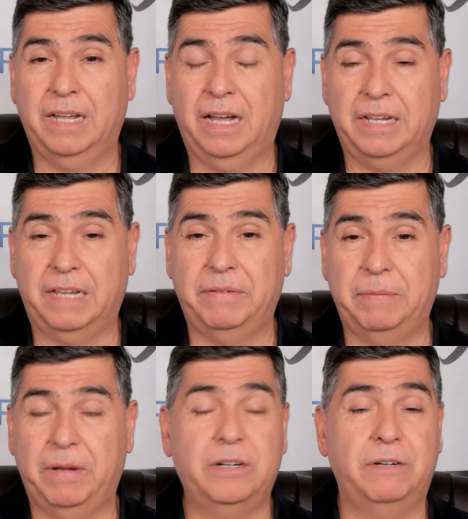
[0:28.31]
uh, giving up
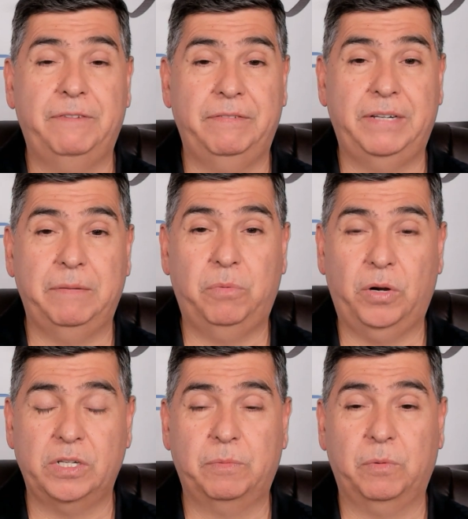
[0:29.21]
115
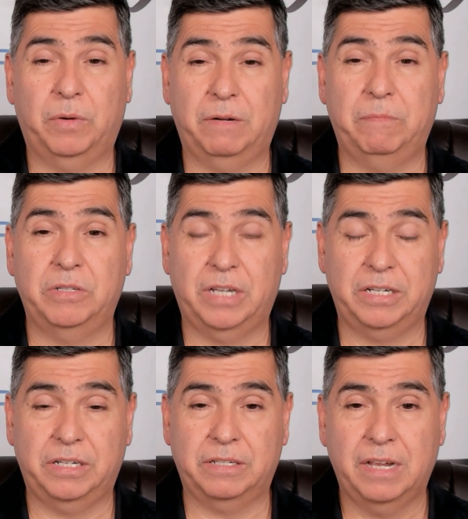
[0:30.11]
points per 100
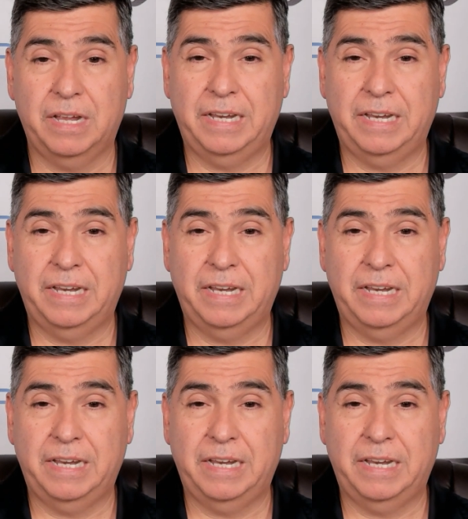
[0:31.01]
possessions.